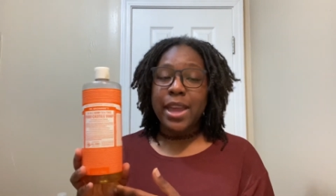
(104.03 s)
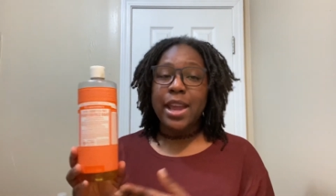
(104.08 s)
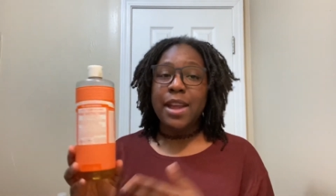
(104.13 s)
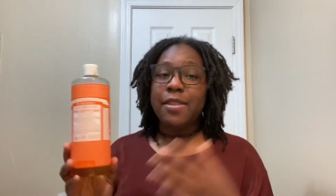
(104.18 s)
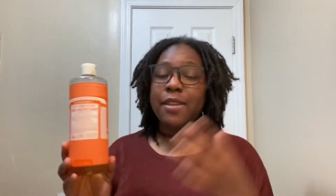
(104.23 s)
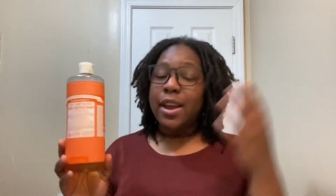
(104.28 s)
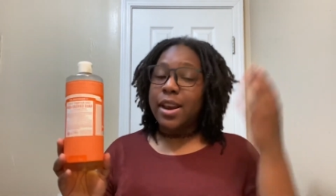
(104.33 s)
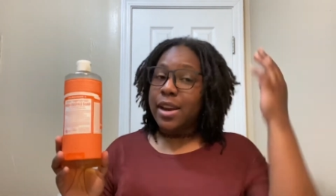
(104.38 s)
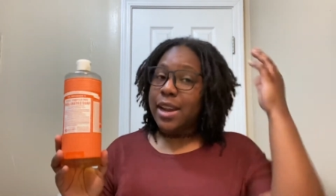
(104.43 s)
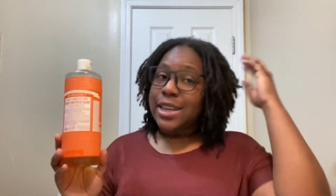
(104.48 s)

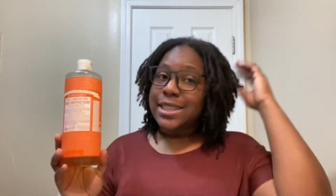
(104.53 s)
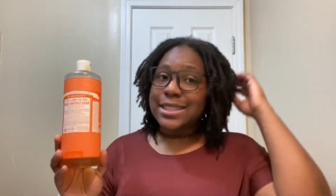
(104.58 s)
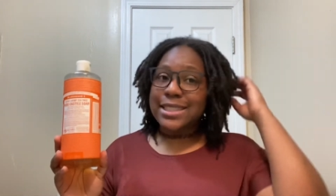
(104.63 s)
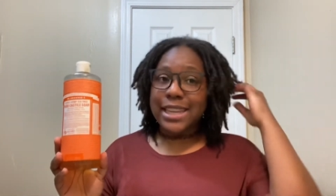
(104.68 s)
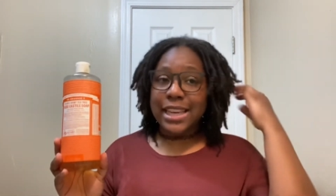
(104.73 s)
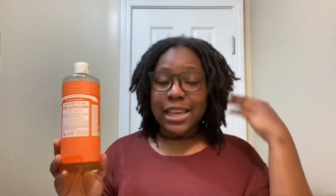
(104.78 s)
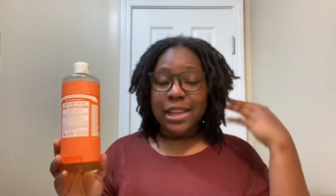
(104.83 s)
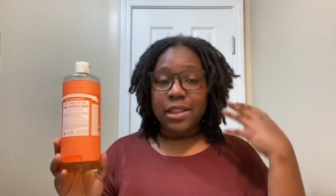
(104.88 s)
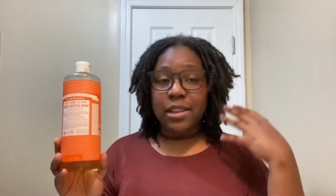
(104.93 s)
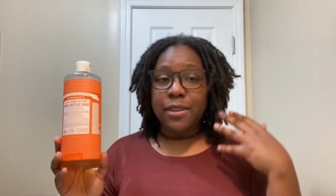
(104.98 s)
It's got a nice
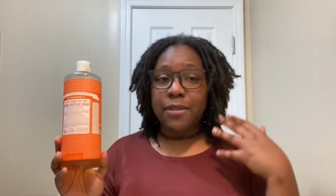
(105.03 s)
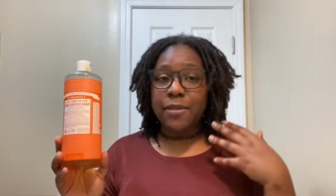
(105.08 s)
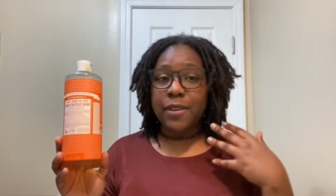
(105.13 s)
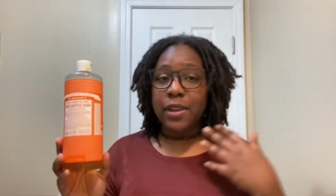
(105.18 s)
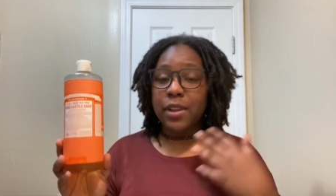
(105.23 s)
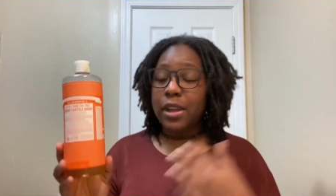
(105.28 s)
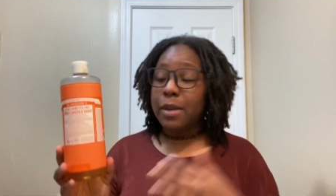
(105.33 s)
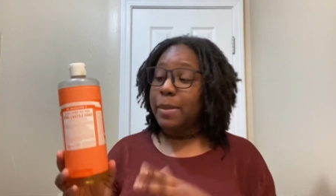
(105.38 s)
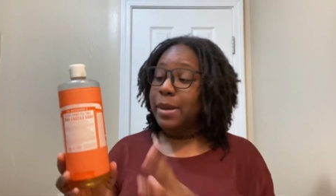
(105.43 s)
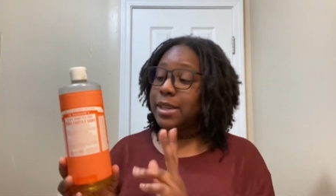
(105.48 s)
tingly
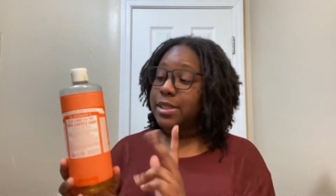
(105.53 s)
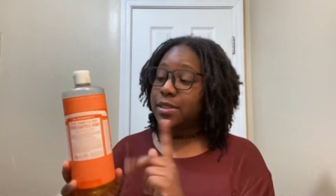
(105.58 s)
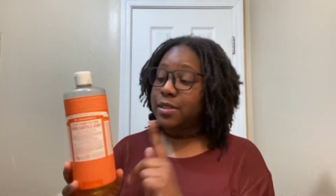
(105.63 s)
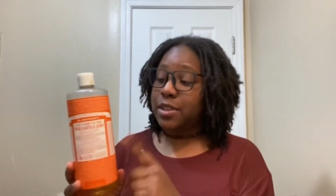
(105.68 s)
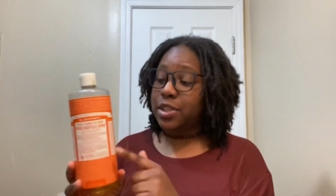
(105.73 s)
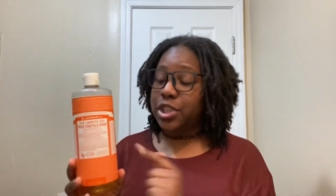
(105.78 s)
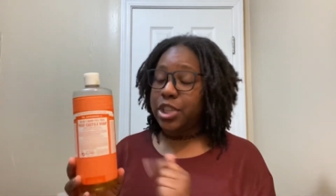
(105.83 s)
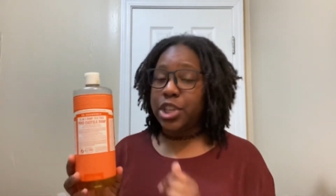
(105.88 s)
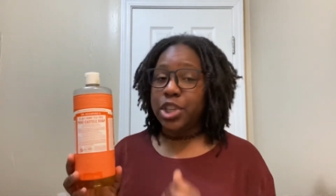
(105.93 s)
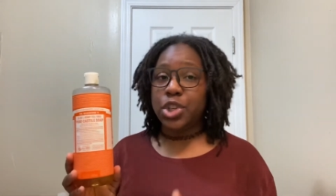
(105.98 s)
feeling because of
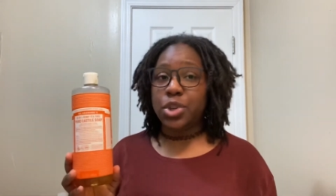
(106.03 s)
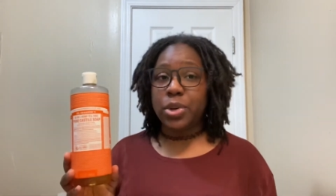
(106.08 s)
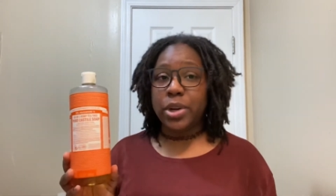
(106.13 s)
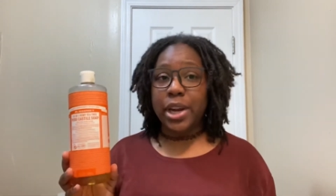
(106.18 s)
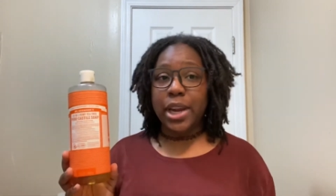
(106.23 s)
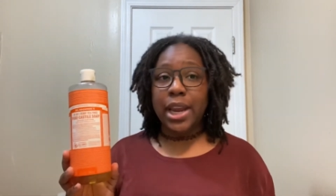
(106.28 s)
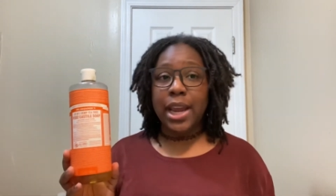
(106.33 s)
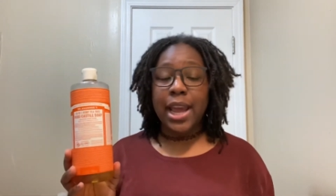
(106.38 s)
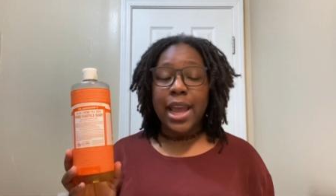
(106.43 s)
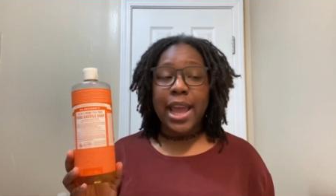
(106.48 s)
the tea
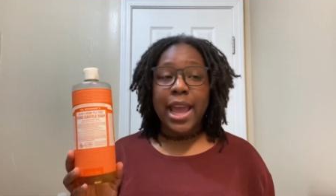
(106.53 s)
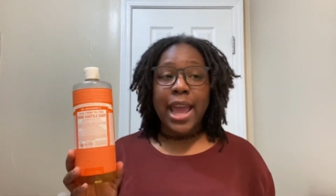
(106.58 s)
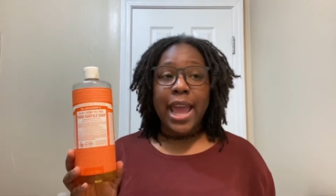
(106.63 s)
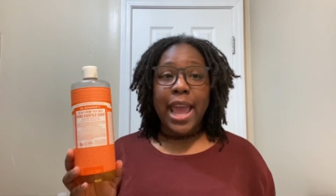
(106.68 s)
tree.